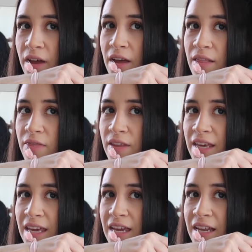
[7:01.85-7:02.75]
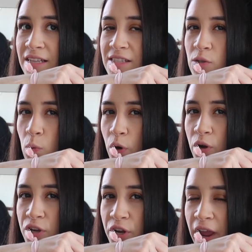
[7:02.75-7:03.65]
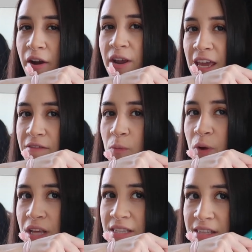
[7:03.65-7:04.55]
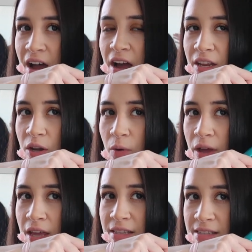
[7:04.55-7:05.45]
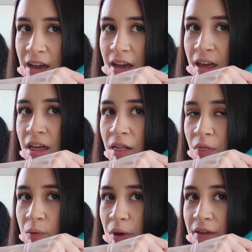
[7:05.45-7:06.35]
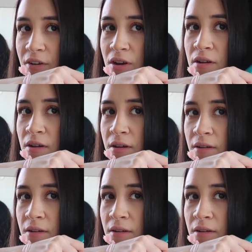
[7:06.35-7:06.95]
that the heat can still work on your hair even when it's not, you know, inside the waver.